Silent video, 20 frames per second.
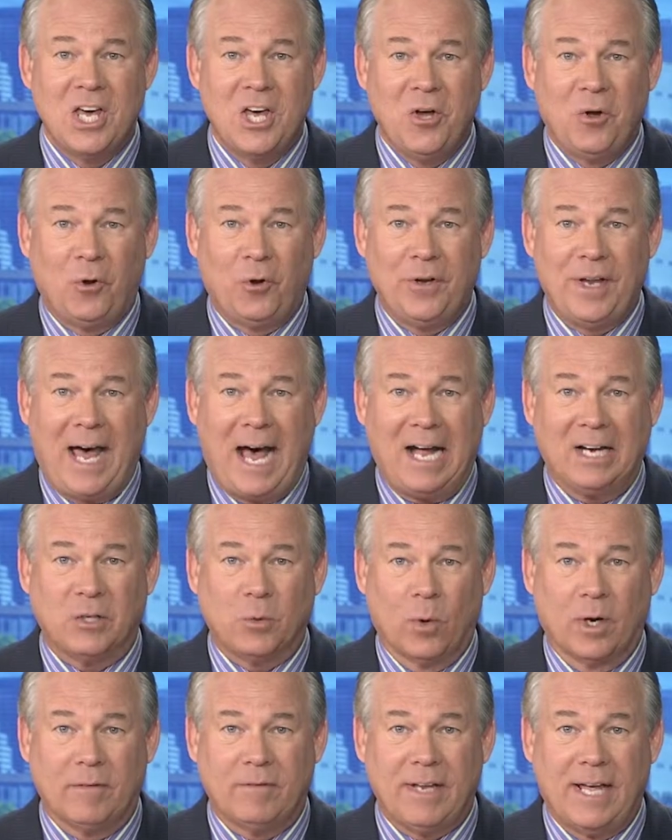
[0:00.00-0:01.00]
Well, now
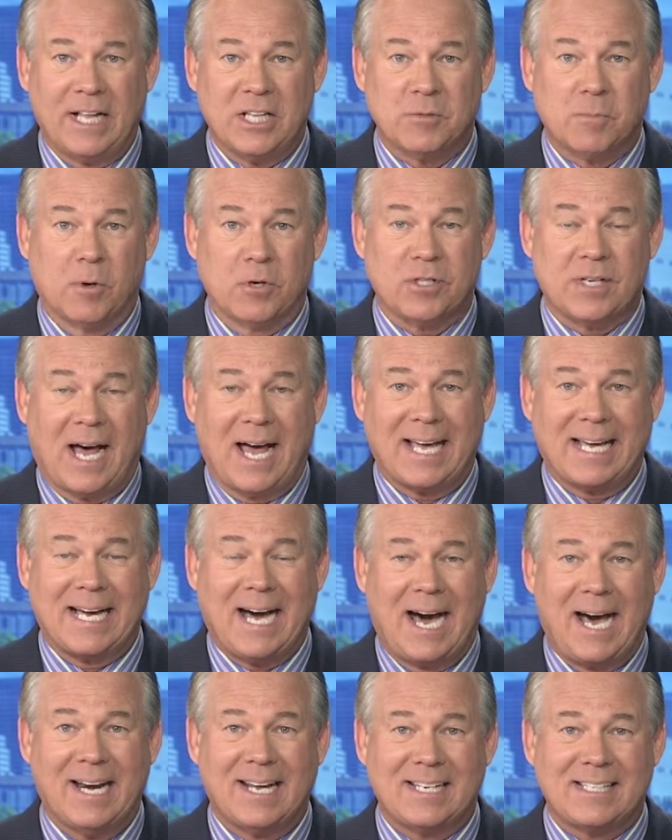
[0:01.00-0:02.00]
to one of Dayton's most
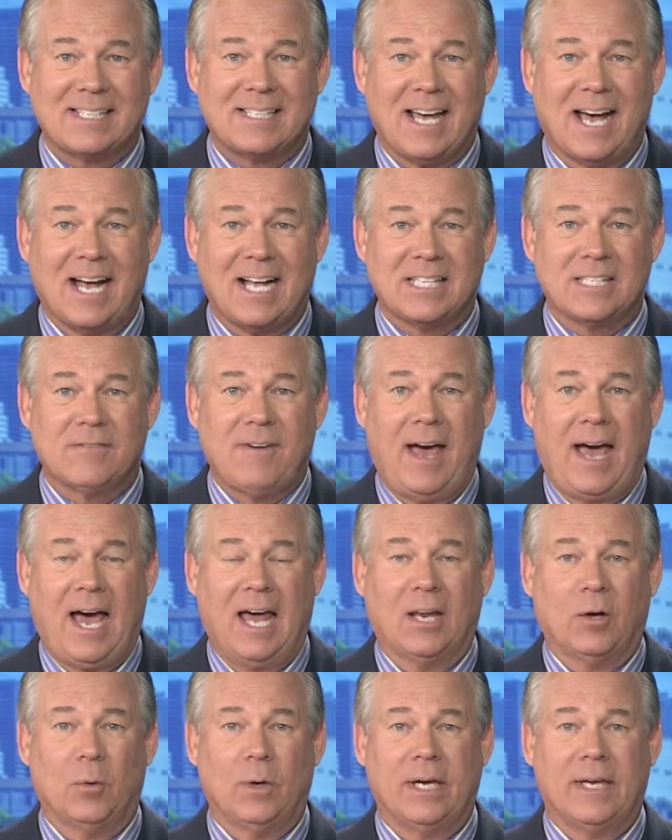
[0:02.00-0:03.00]
iconic signs of
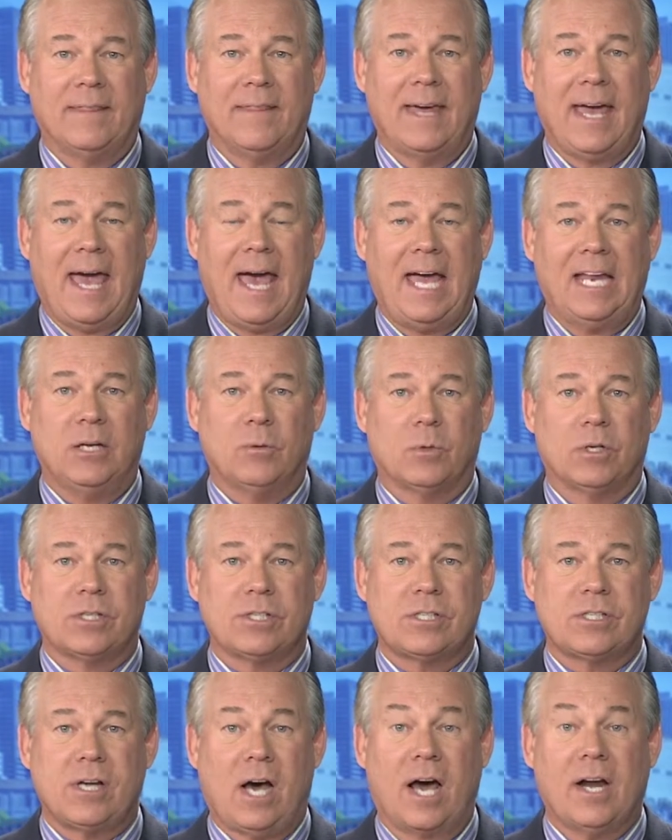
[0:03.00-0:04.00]
Halloween. The
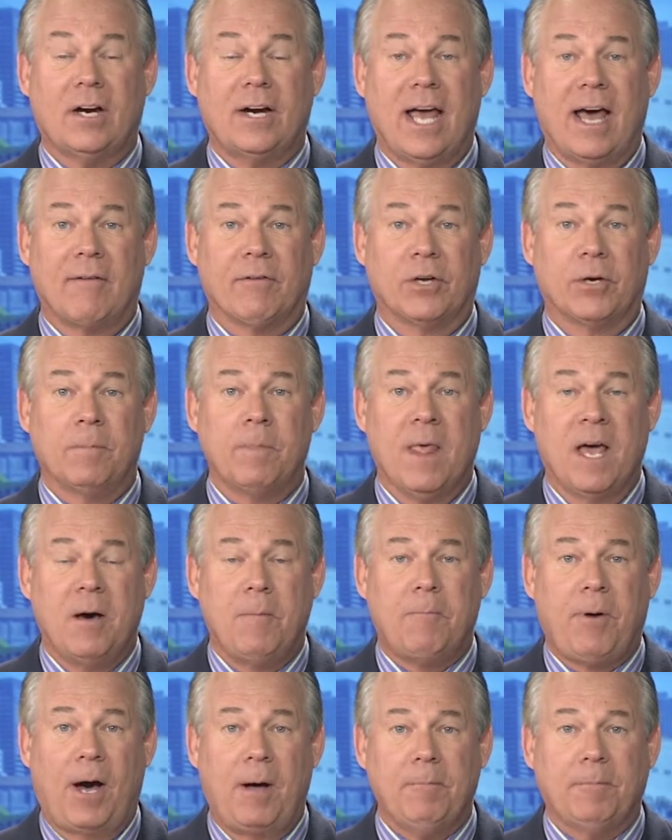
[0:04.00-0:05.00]
annual Stoddard Avenue
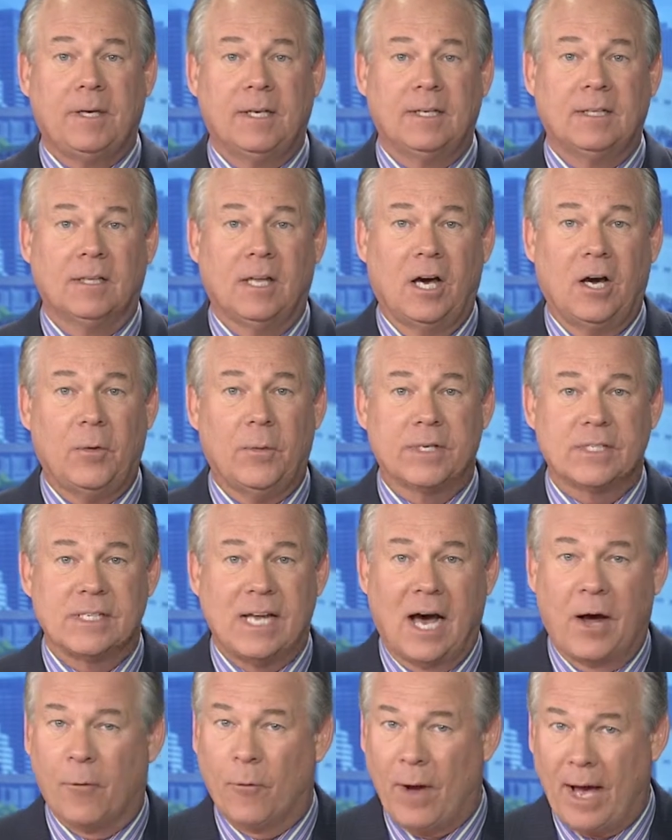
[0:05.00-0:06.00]
Pumpkin Glow is
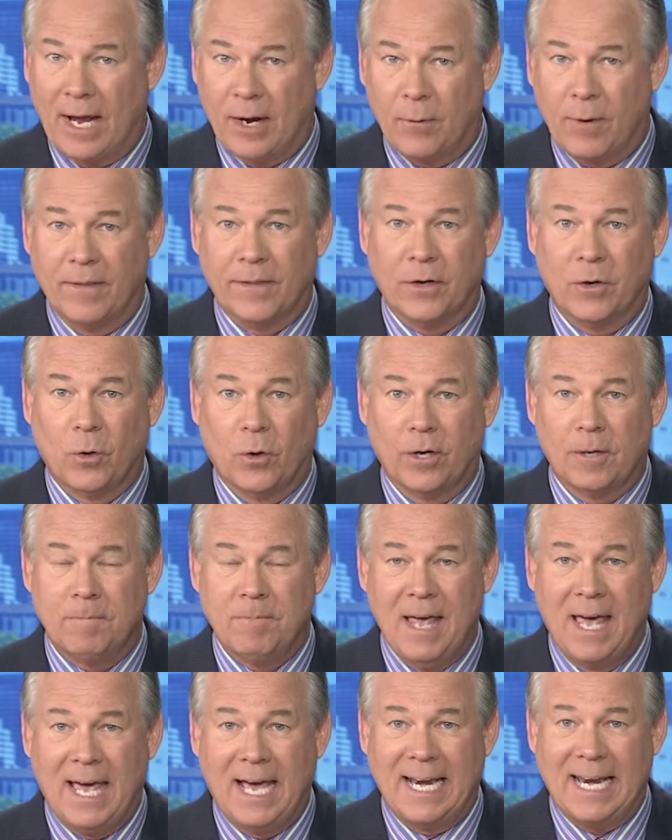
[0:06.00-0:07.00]
now right around the corner.